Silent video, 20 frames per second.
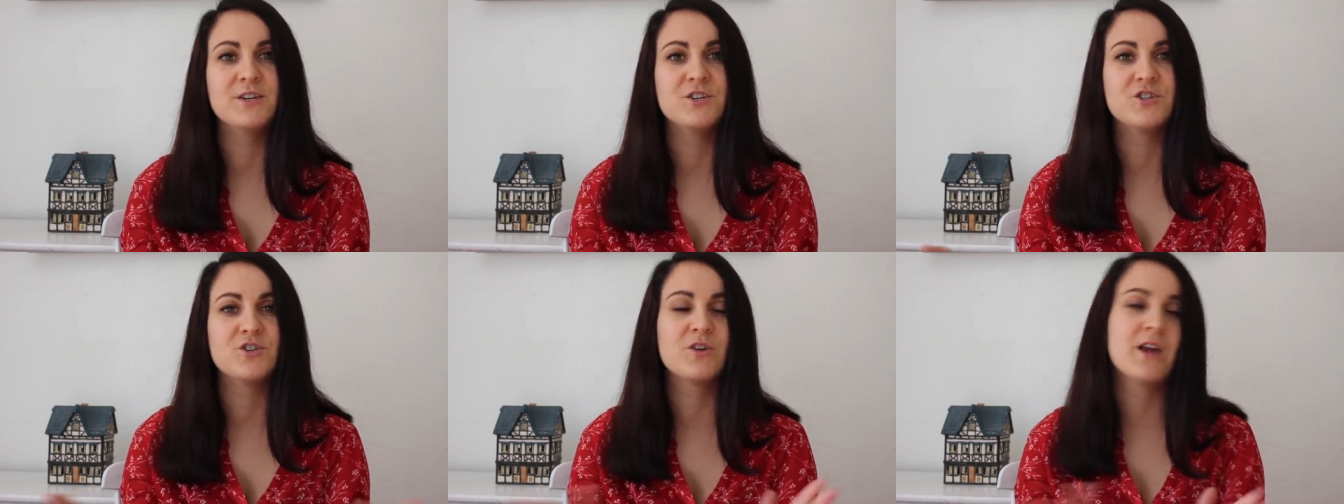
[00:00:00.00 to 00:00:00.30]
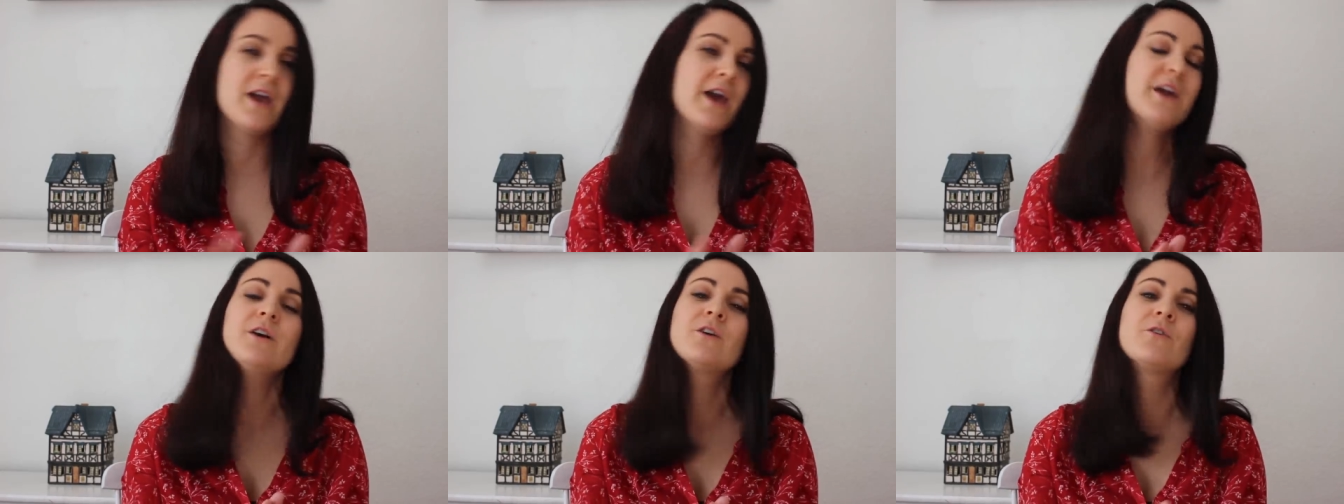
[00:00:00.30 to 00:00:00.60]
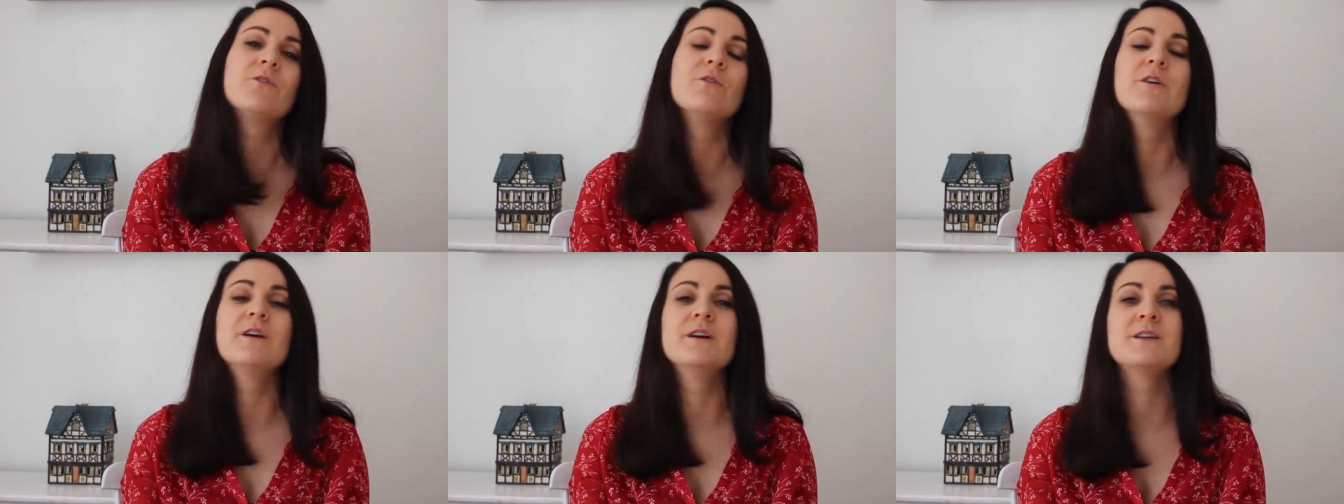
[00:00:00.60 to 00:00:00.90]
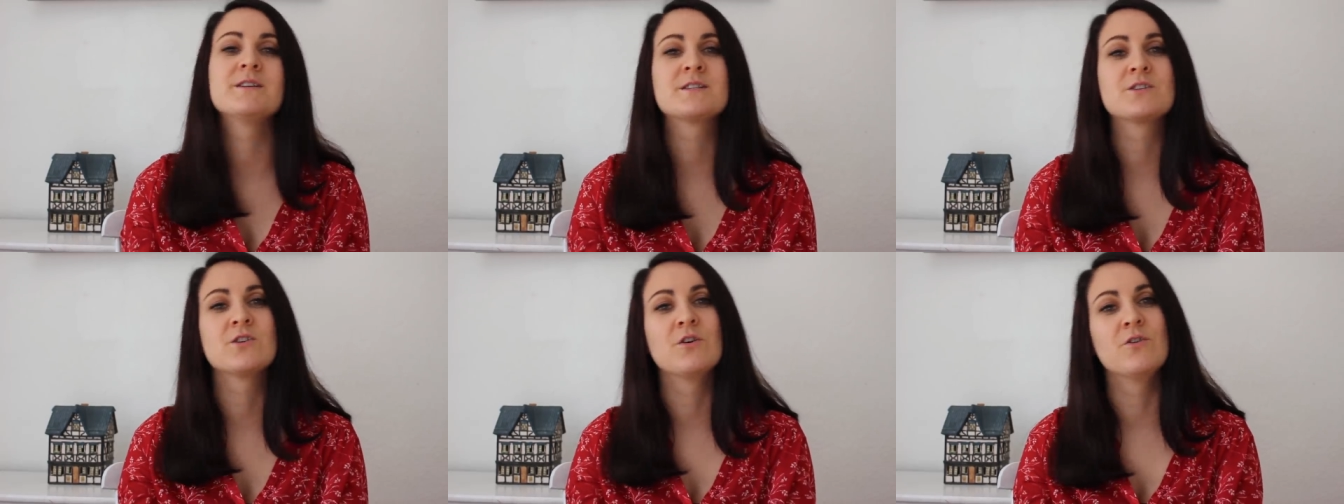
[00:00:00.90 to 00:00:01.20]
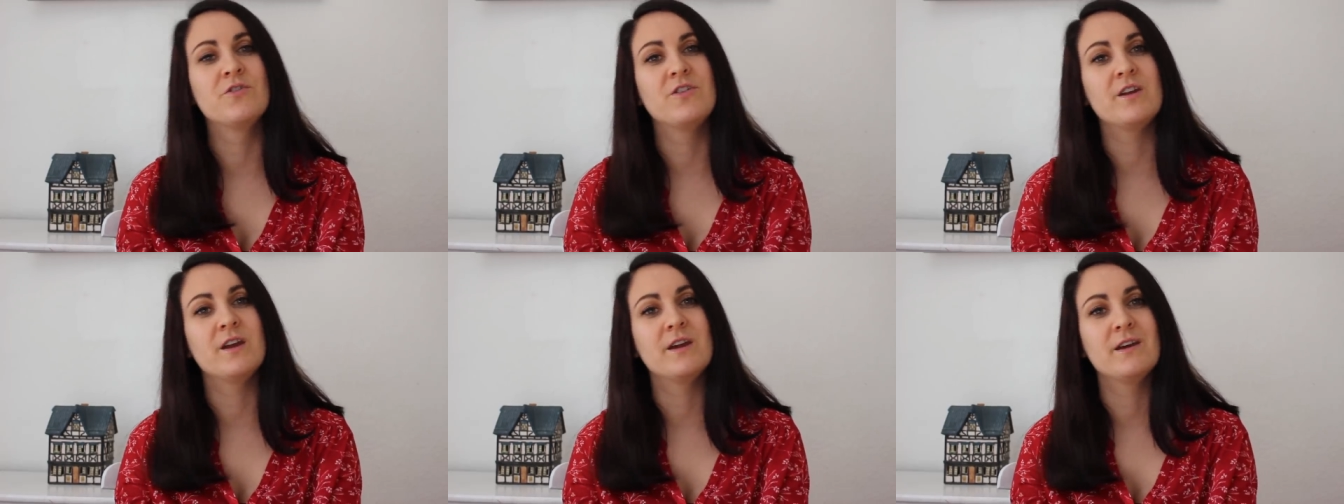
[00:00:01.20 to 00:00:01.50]
into categories
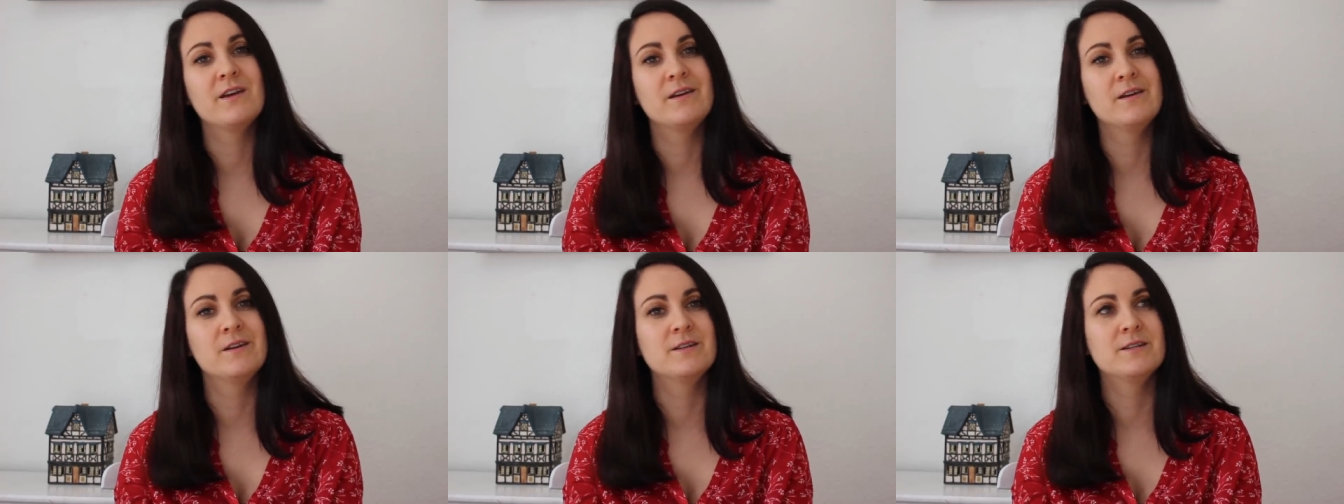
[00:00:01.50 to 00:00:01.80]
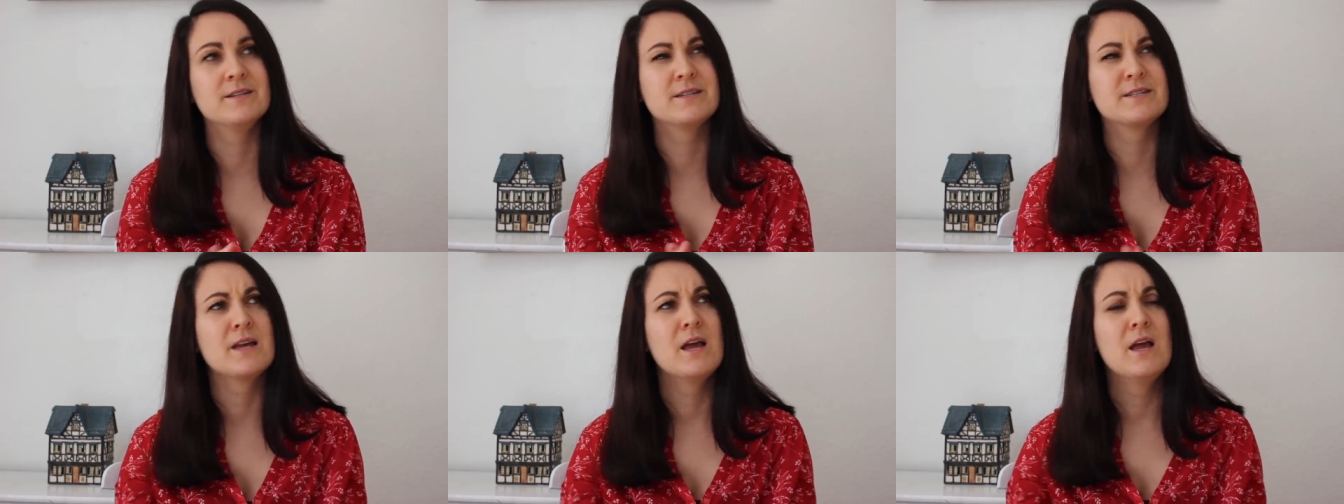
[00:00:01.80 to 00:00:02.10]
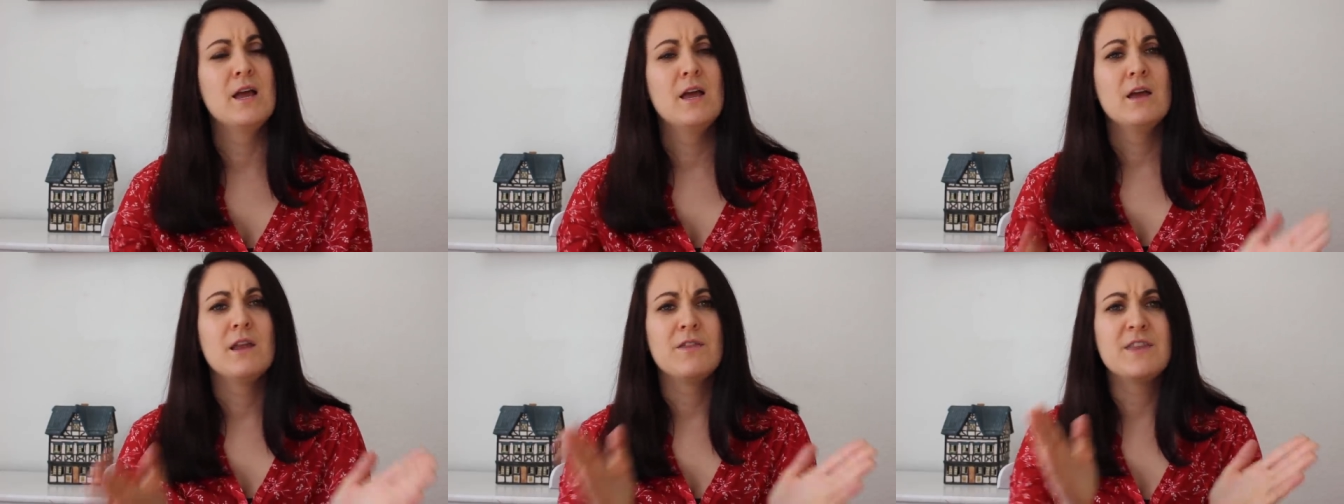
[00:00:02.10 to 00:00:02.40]
so there is